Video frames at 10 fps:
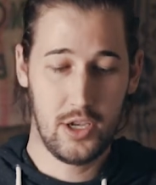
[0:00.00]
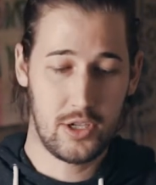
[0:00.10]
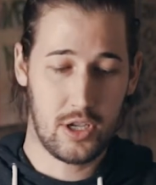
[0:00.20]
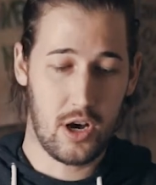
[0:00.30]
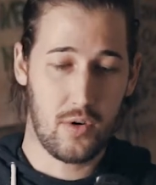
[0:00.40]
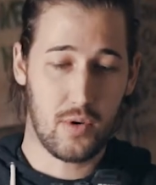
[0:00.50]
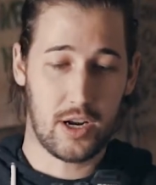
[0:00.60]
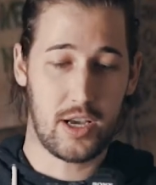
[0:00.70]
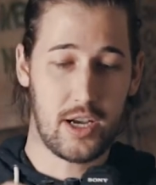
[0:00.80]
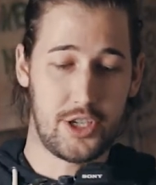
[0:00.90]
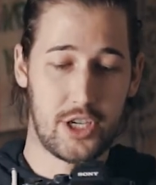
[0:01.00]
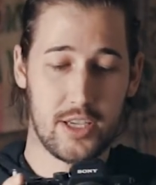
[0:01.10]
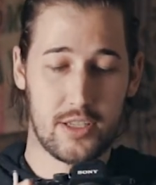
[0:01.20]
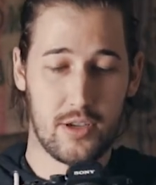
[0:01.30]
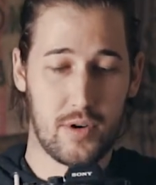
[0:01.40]
So we're gonna
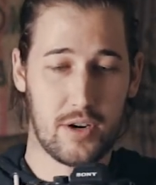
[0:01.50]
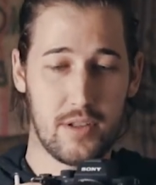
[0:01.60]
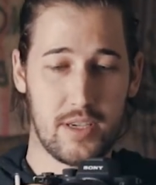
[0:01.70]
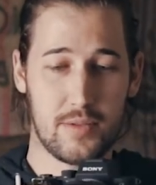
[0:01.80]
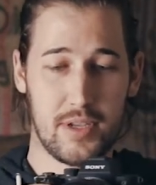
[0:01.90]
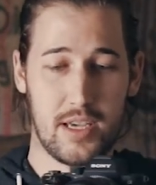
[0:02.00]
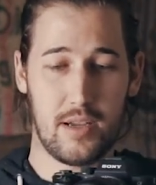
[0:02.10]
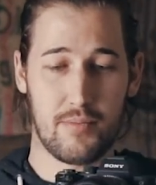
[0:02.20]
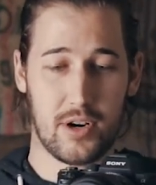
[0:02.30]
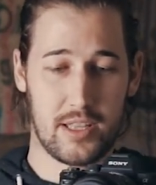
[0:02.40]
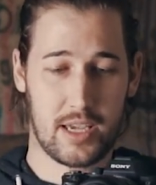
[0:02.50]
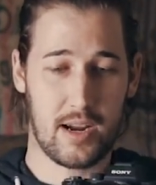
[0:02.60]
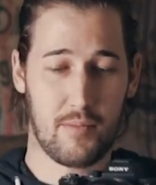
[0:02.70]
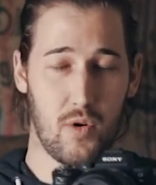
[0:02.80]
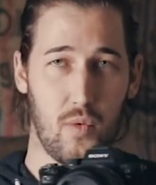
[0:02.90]
adjust the quick release plate and bring the
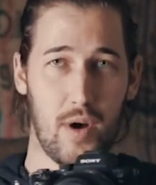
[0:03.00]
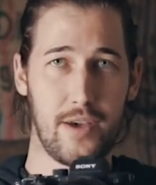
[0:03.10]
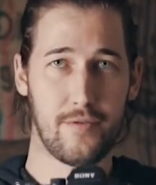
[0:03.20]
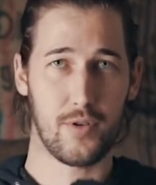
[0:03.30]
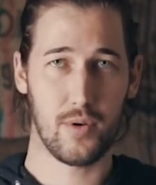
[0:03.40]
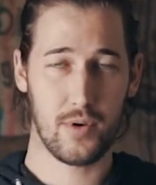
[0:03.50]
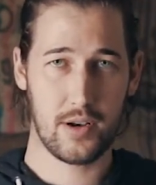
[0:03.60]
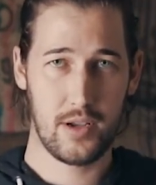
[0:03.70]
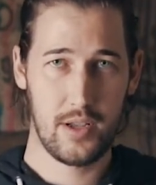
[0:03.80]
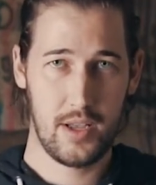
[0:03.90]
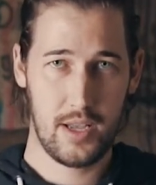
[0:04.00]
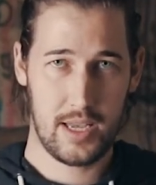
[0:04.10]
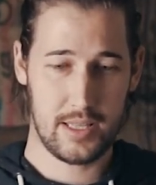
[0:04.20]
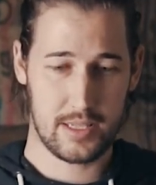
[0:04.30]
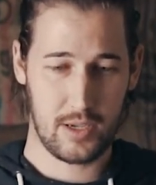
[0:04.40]
camera way forward
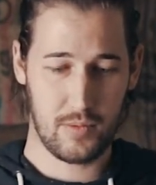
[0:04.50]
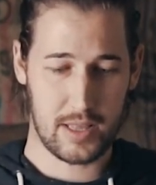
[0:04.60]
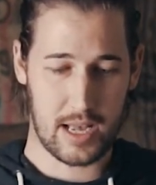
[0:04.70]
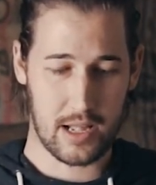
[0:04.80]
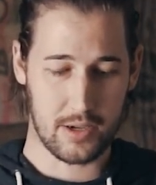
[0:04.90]
and see what that